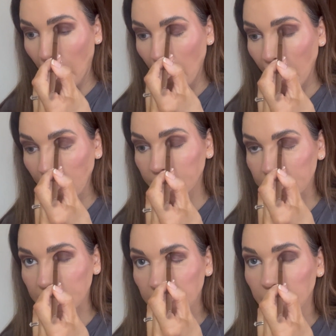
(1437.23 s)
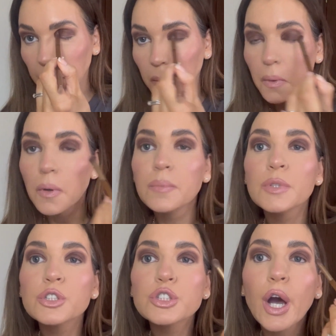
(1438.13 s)
have like a
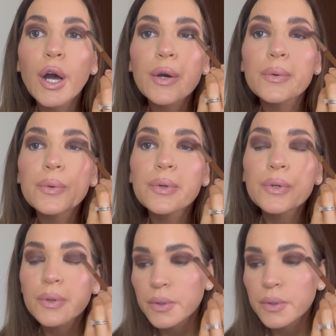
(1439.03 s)
warm tone